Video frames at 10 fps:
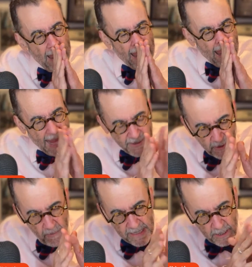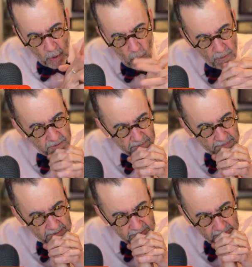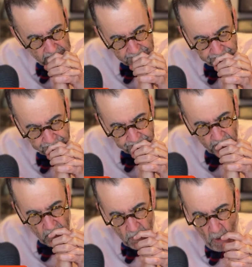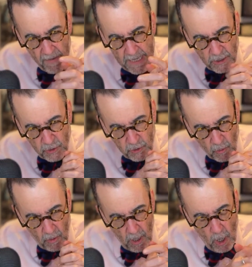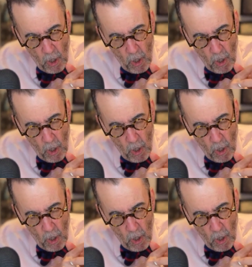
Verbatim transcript: And during the course of this, nobody's sure.